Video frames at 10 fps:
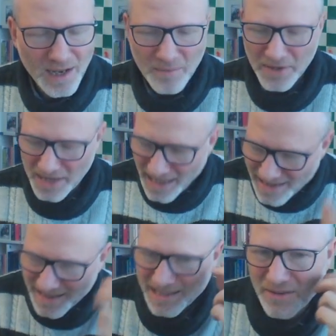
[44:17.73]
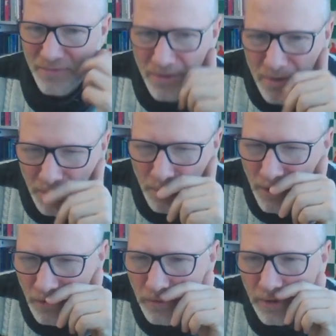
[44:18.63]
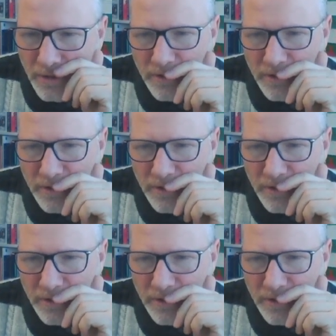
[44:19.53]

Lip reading: But that's a difficult maneuver to